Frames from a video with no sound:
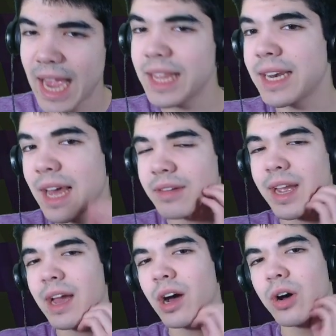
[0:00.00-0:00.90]
and the
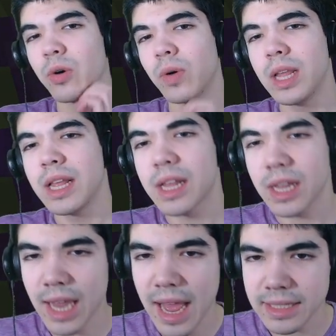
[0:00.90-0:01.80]
netherite hoe.
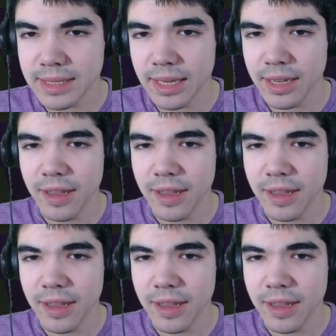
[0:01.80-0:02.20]
Classic.